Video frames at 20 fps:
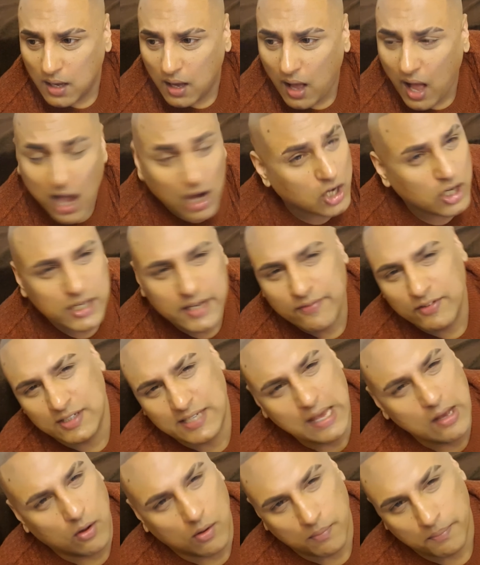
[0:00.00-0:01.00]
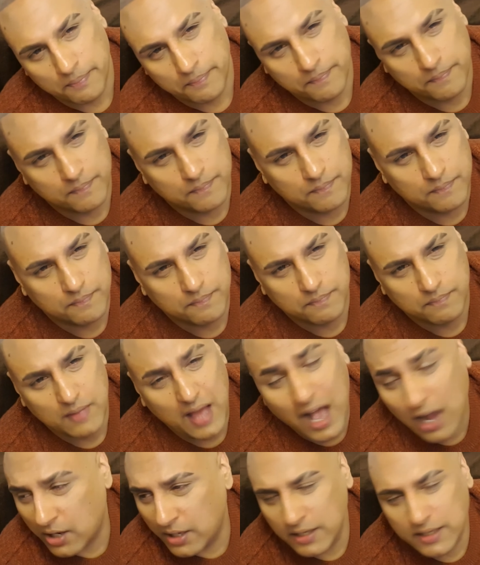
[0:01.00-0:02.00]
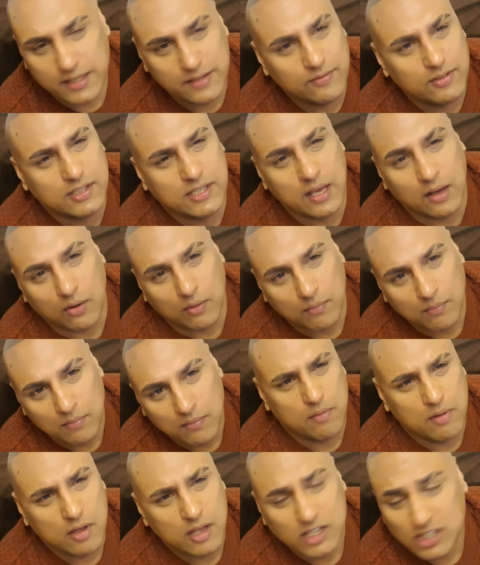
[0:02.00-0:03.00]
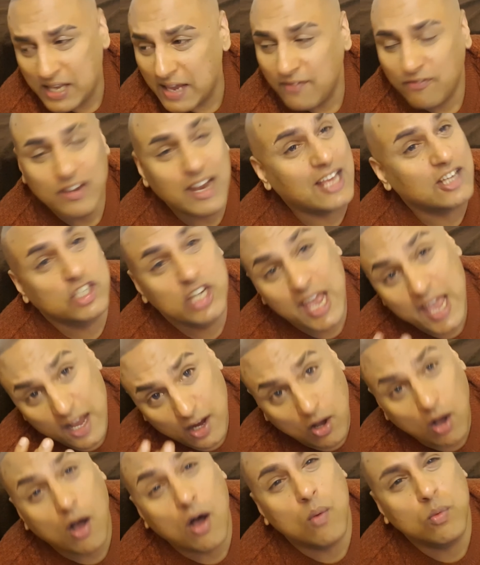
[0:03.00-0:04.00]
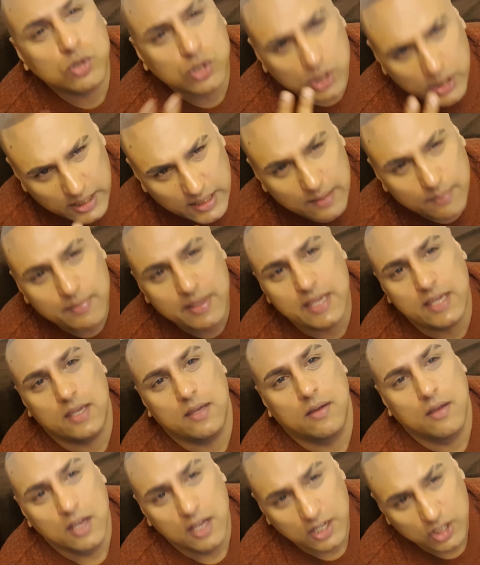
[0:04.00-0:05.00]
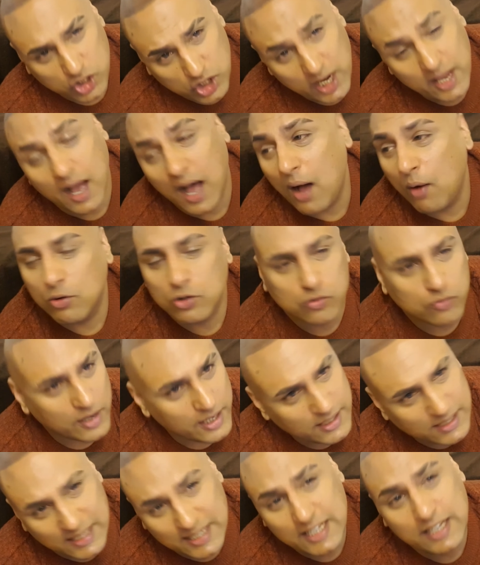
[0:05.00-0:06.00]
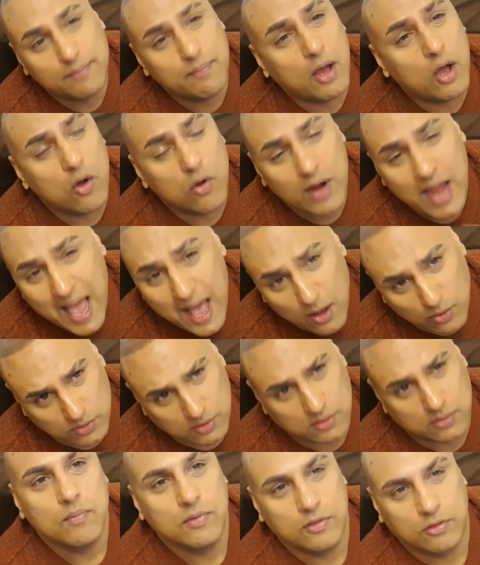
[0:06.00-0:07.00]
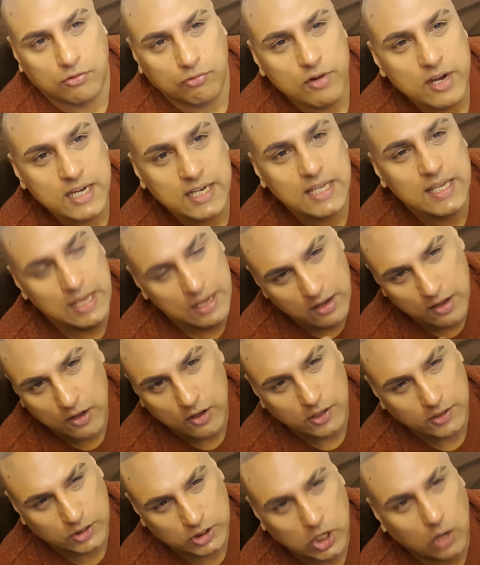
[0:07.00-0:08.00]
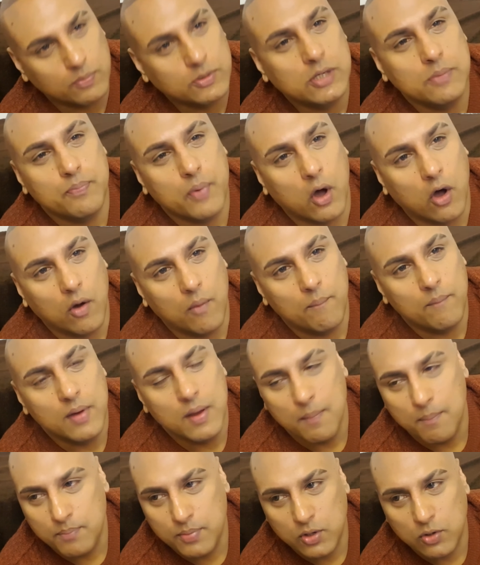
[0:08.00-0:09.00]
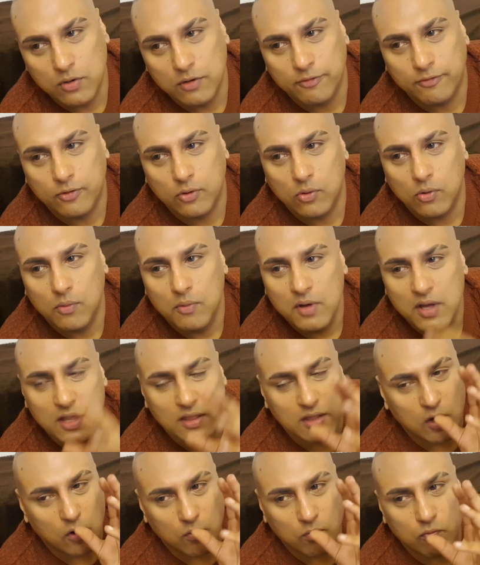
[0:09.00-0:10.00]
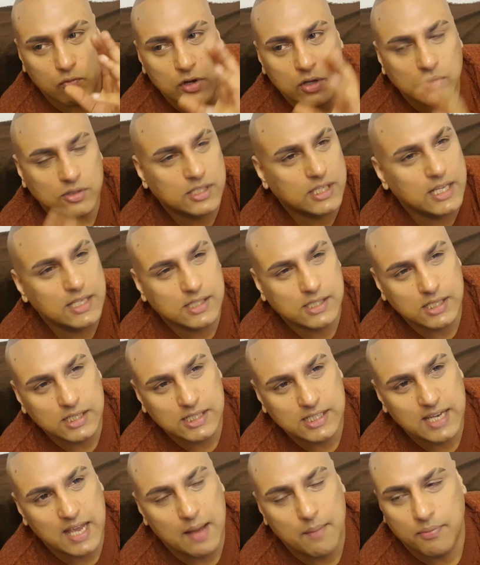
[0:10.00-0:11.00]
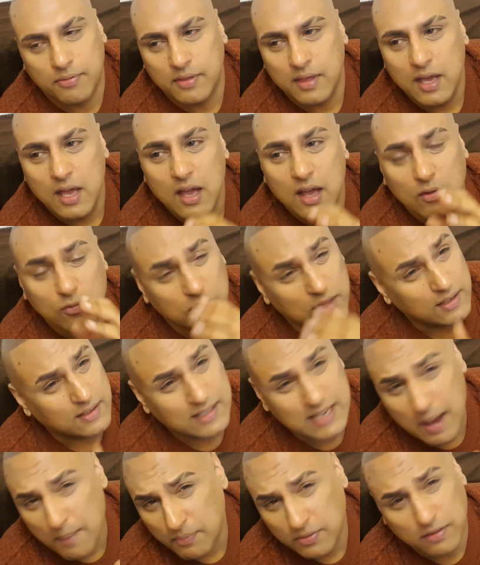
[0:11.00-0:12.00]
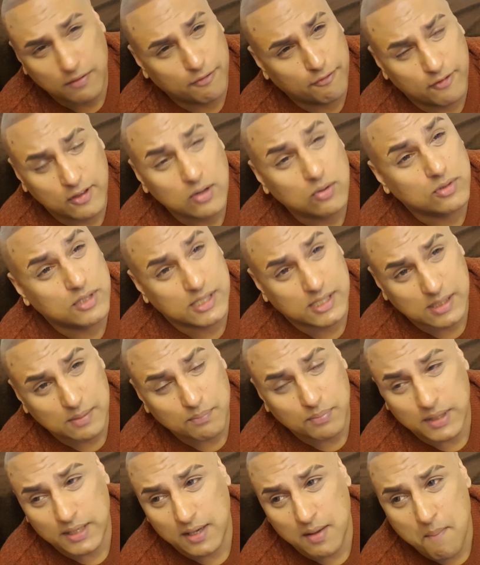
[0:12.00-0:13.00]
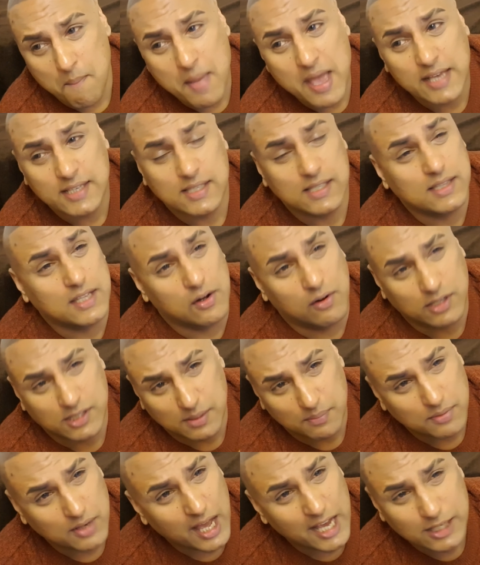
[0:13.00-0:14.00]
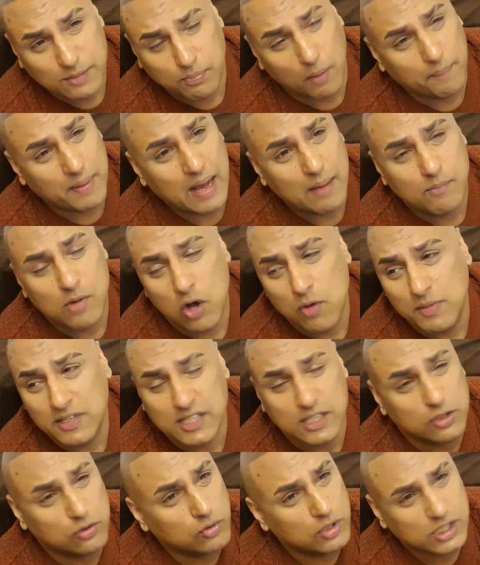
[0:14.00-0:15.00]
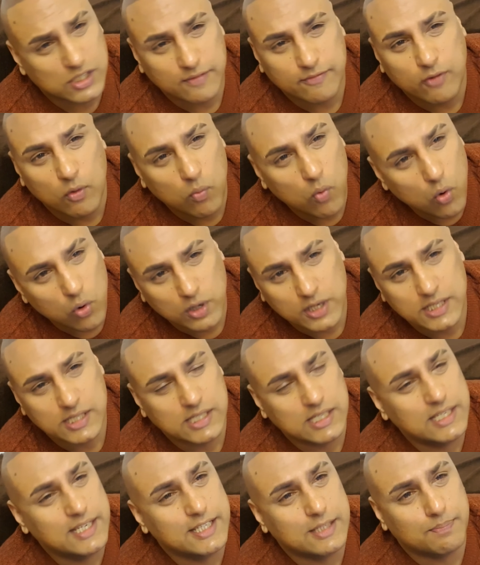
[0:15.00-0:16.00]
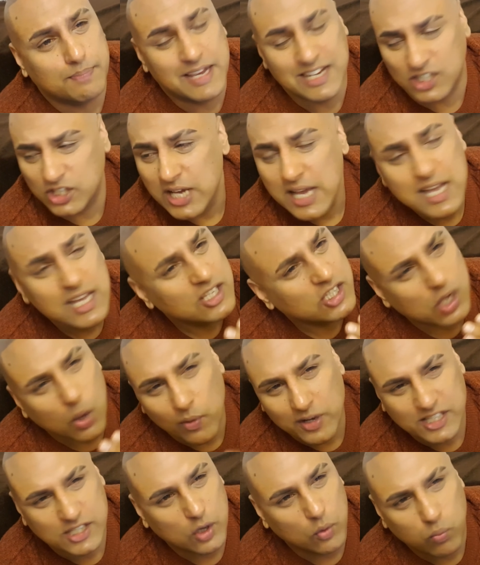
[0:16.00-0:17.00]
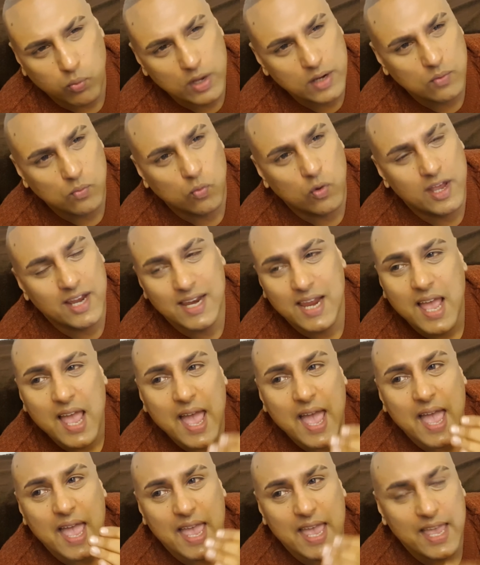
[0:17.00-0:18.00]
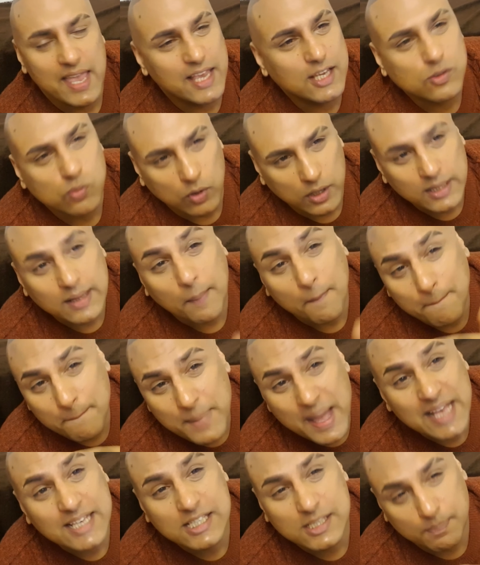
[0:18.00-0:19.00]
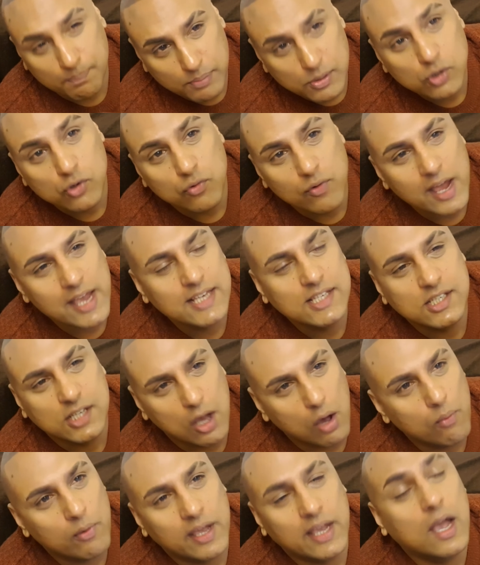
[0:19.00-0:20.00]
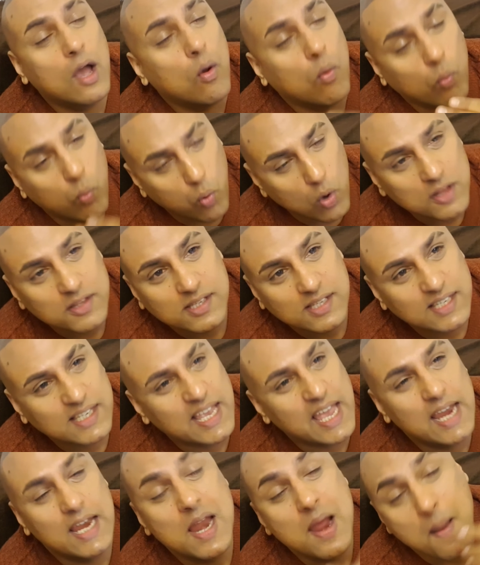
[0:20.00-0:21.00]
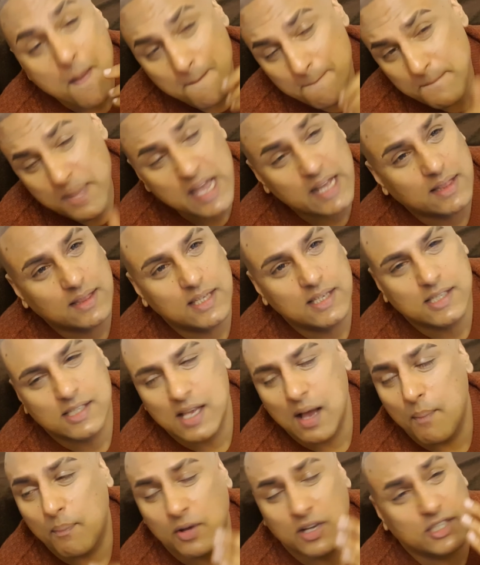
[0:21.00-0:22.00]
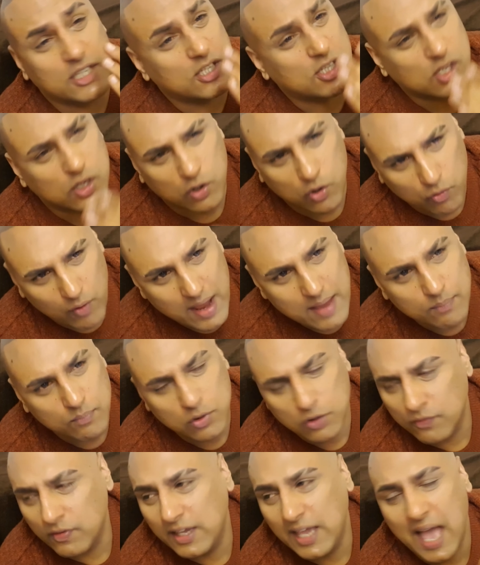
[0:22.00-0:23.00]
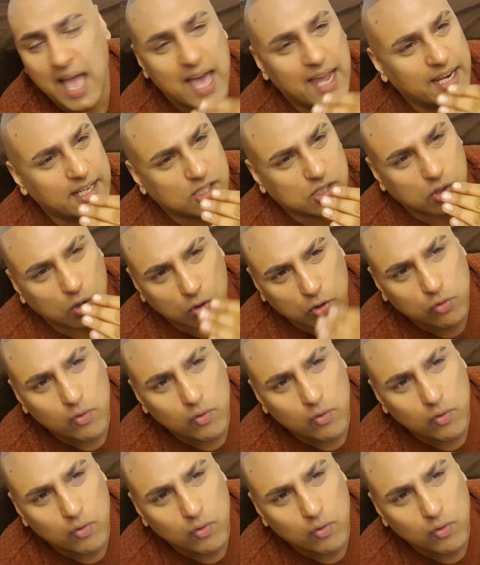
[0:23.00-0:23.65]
I couldn't even tell. I couldn't even tell. I feel like Shere Khan was looking at me. Shit, I was ready to leave my own house. 3D, top to bottom, beautiful, a real sense of depth. The depth of field is simply amazing. There are some nice pop-out moments and Christopher Walken's in this bitch, so it's a win-win. It is one of the best Blu-rays going. Once again, pick this up because it's a great movie and it's got